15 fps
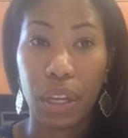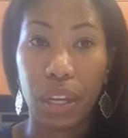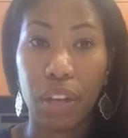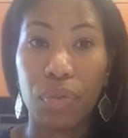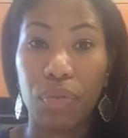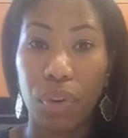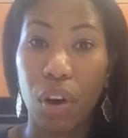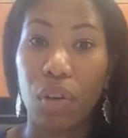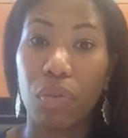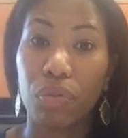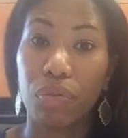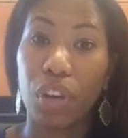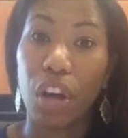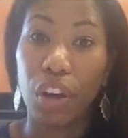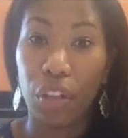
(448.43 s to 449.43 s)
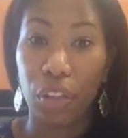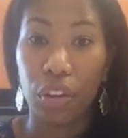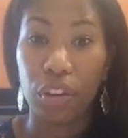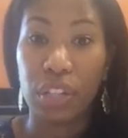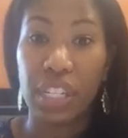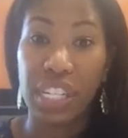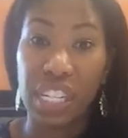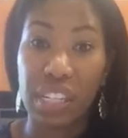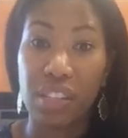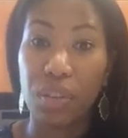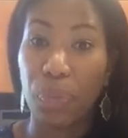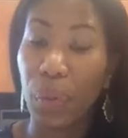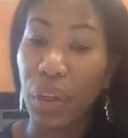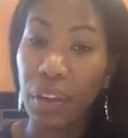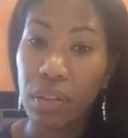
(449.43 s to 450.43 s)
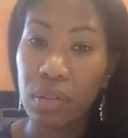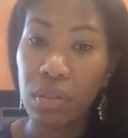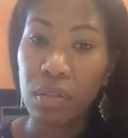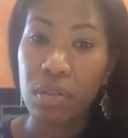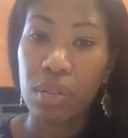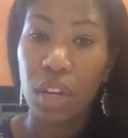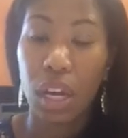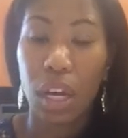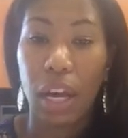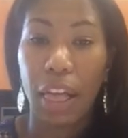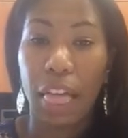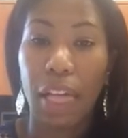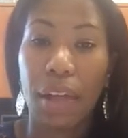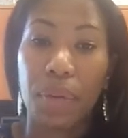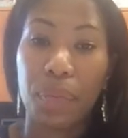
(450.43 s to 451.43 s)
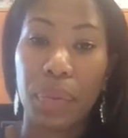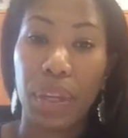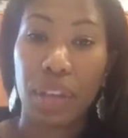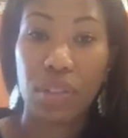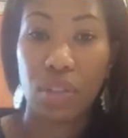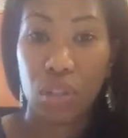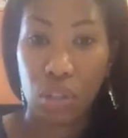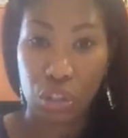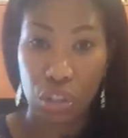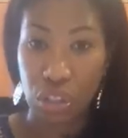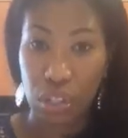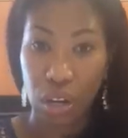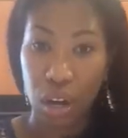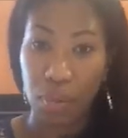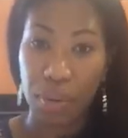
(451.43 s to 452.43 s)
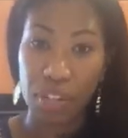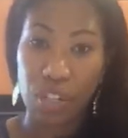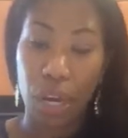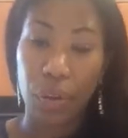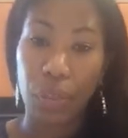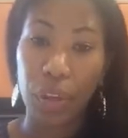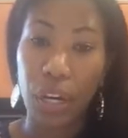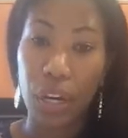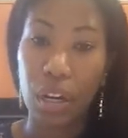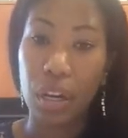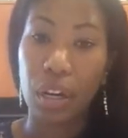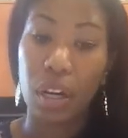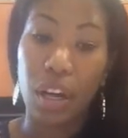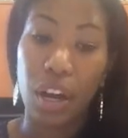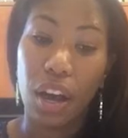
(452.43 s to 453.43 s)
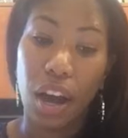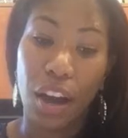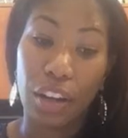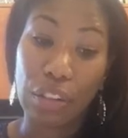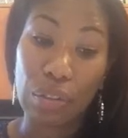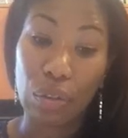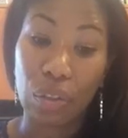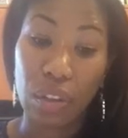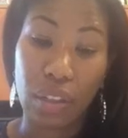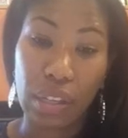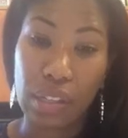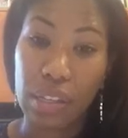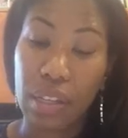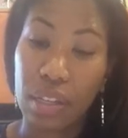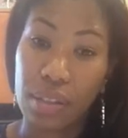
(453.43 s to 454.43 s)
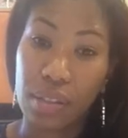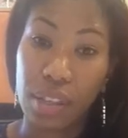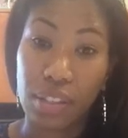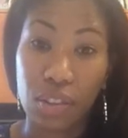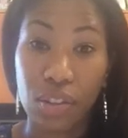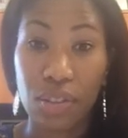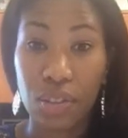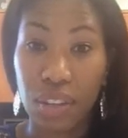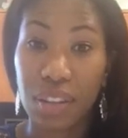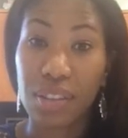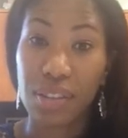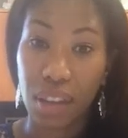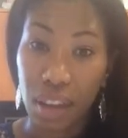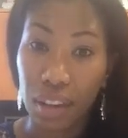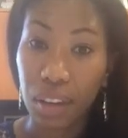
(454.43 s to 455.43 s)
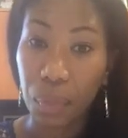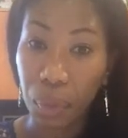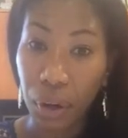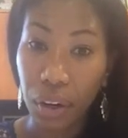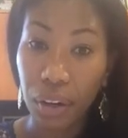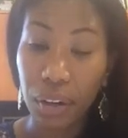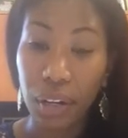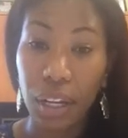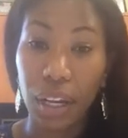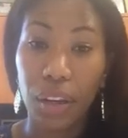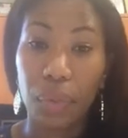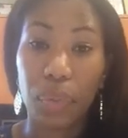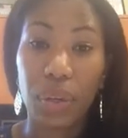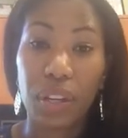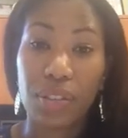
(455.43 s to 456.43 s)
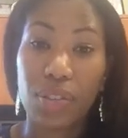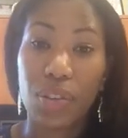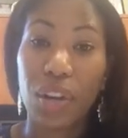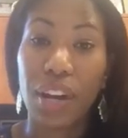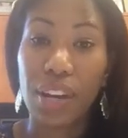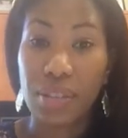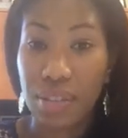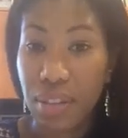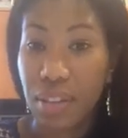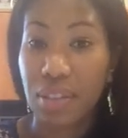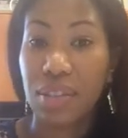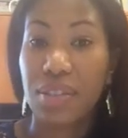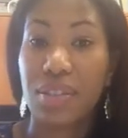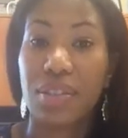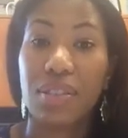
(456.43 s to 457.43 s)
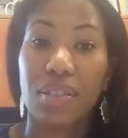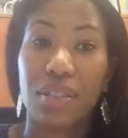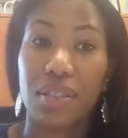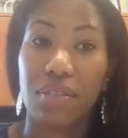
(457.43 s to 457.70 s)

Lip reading: involve other disciplines because there's just not much out there, and I also think that's also the exciting part, because there's